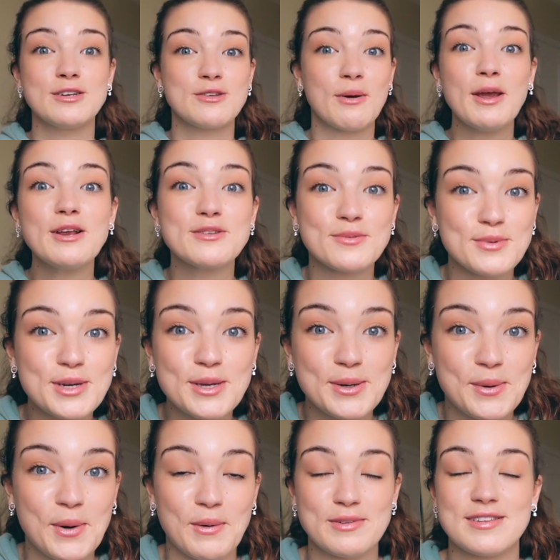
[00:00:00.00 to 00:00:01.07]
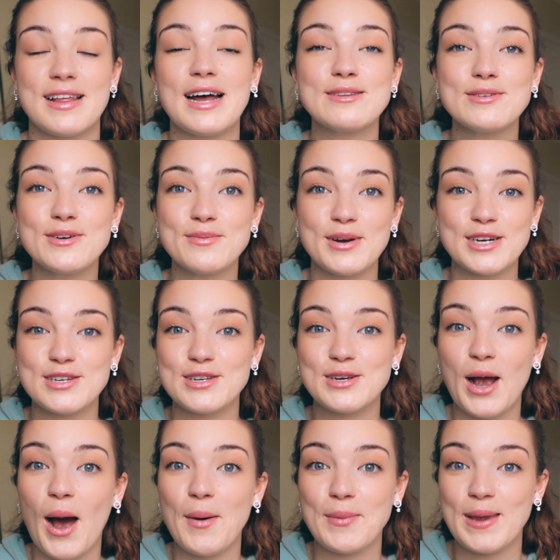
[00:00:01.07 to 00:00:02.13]
So he's really cool. So that's what originally
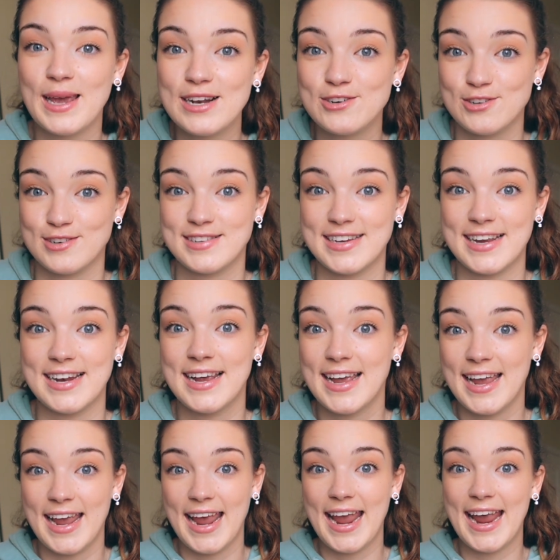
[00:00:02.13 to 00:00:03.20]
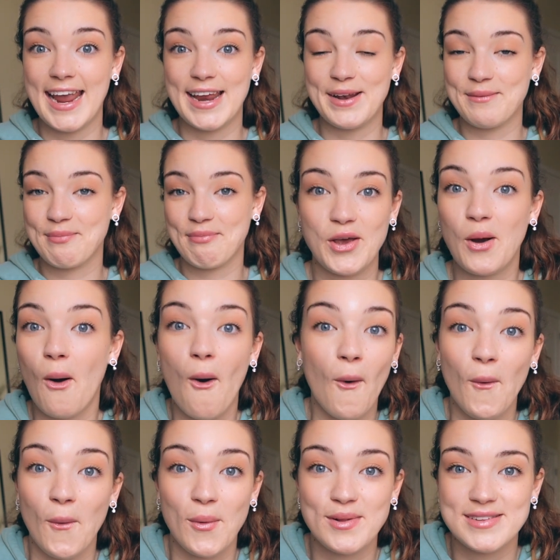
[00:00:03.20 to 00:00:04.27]
got me interested in the
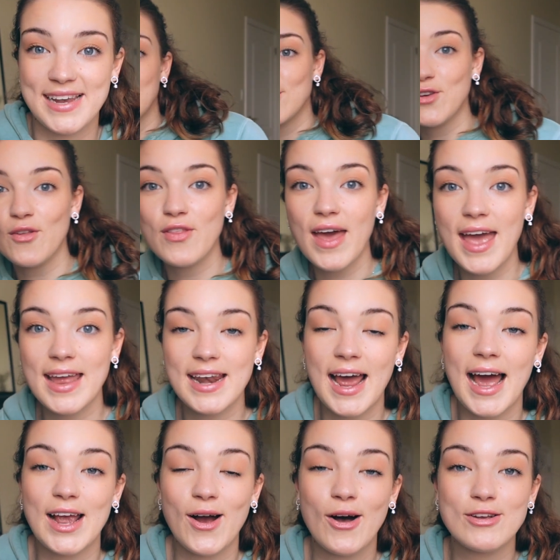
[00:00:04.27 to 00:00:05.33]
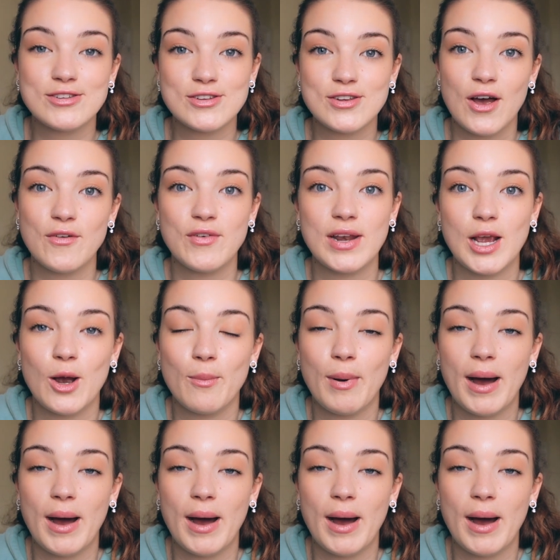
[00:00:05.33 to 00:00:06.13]
cold. So then I also saw a video